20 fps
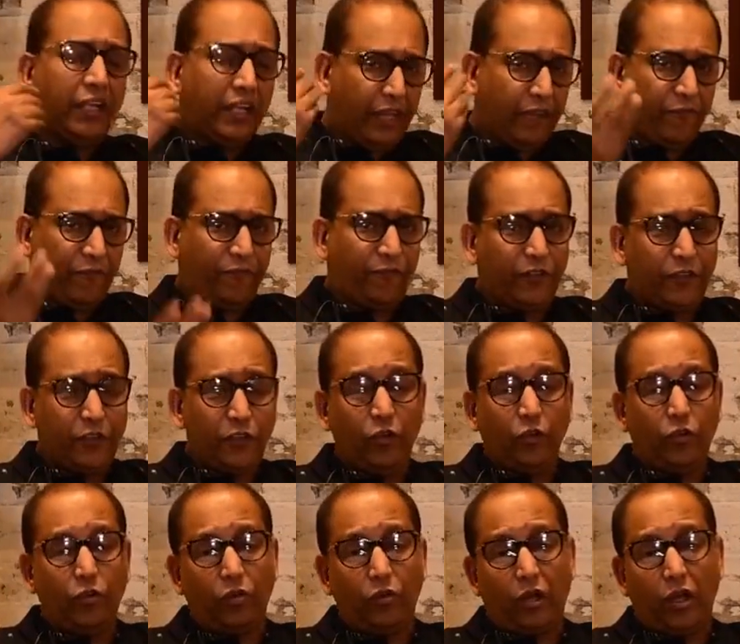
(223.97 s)
If
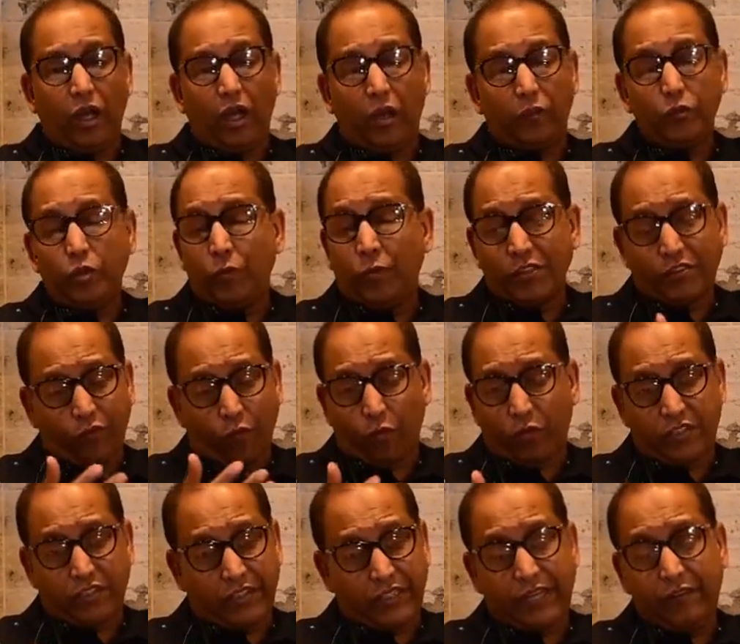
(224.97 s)
you must
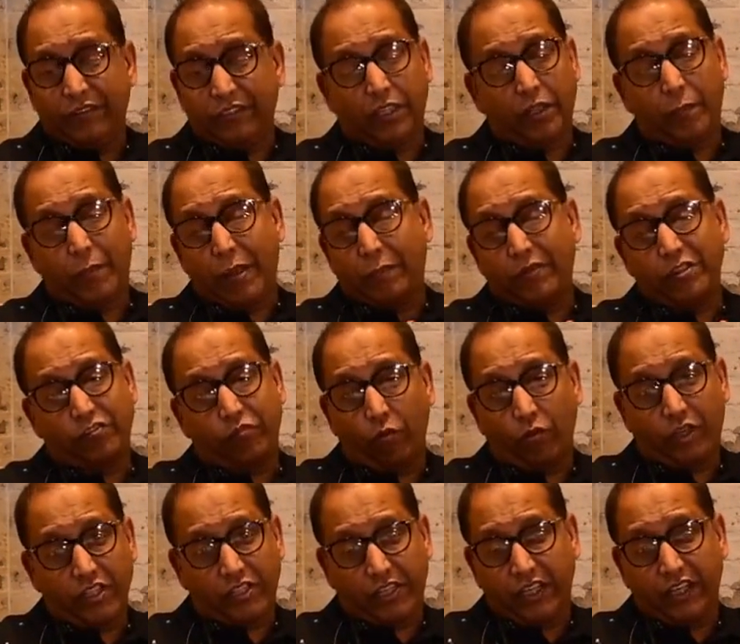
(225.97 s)
see whether the baby is
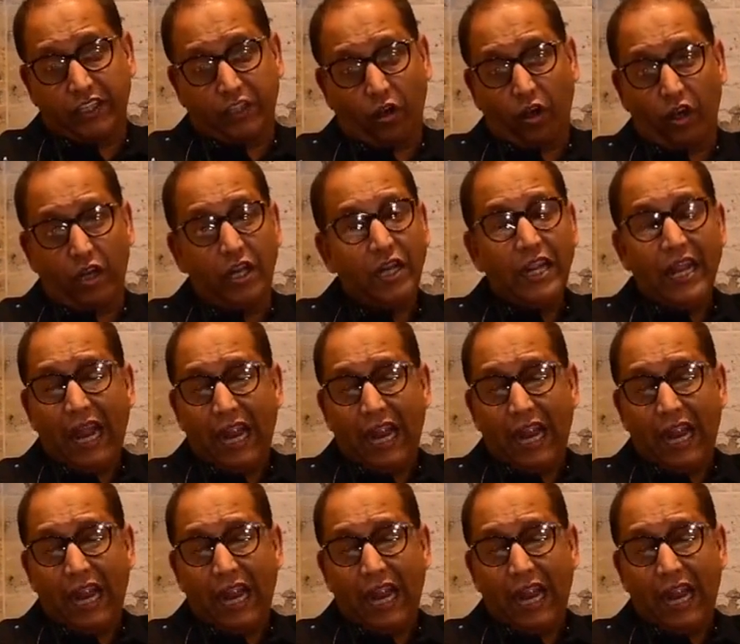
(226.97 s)
focusing at all